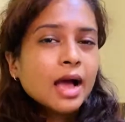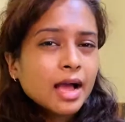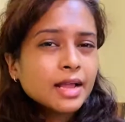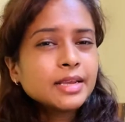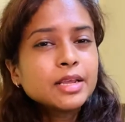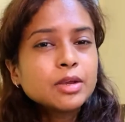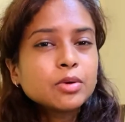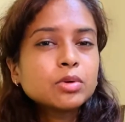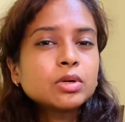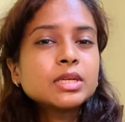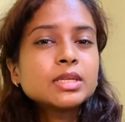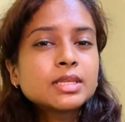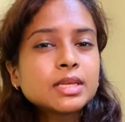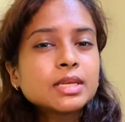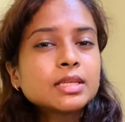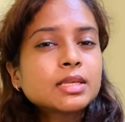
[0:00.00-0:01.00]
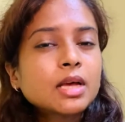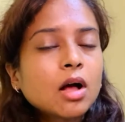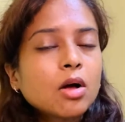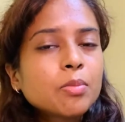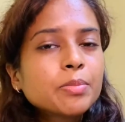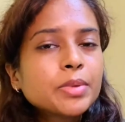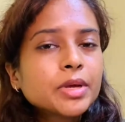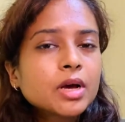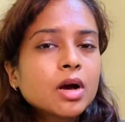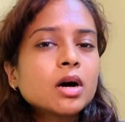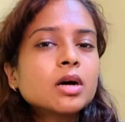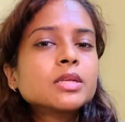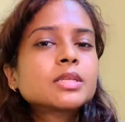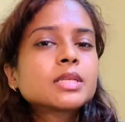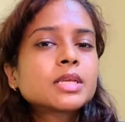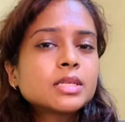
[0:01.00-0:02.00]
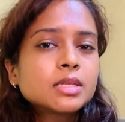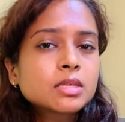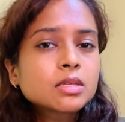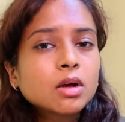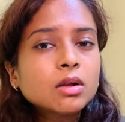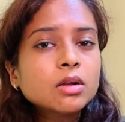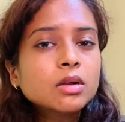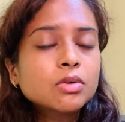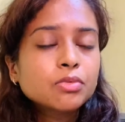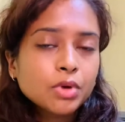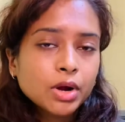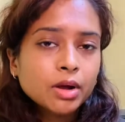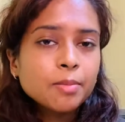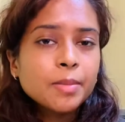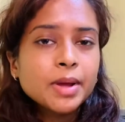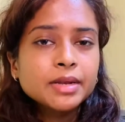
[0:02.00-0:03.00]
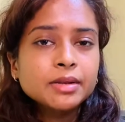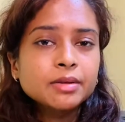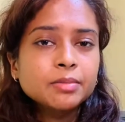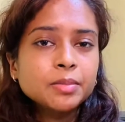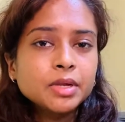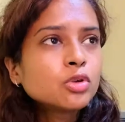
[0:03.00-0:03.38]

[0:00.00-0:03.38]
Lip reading: And he only seeked help because his son recommended me.